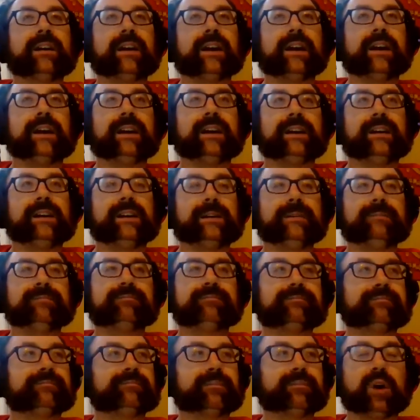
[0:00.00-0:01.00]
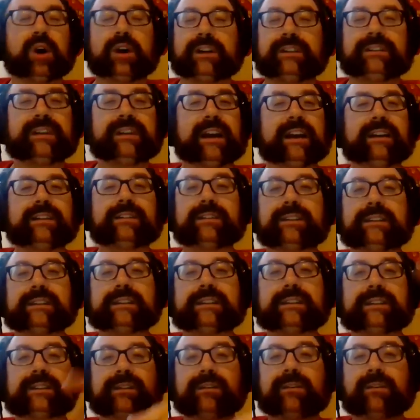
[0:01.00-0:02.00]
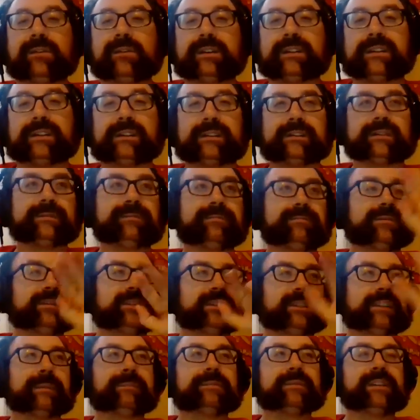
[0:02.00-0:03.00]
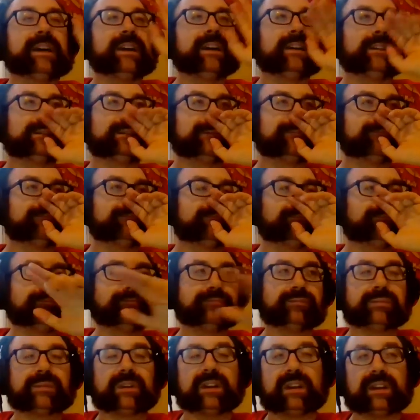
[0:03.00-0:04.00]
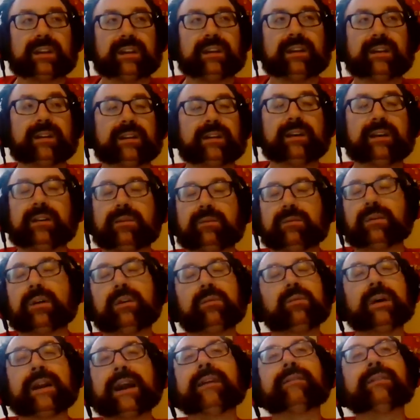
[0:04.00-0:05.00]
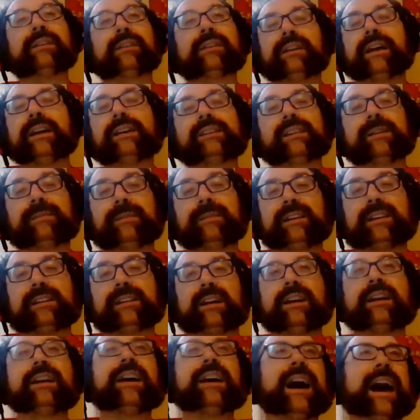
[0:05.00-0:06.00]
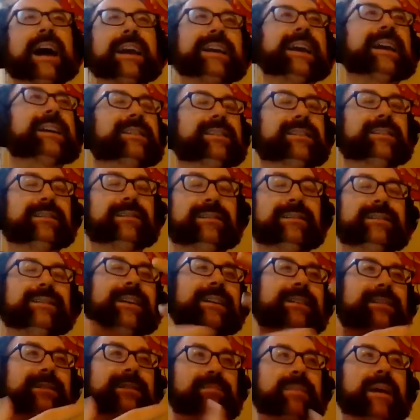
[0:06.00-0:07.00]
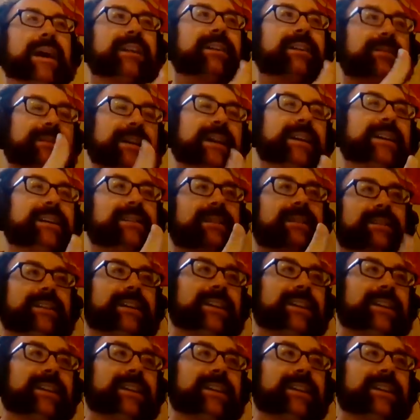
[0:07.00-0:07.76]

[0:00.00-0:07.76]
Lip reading: a bartender or something, or whatever, like something that's. I guess it's better that he's the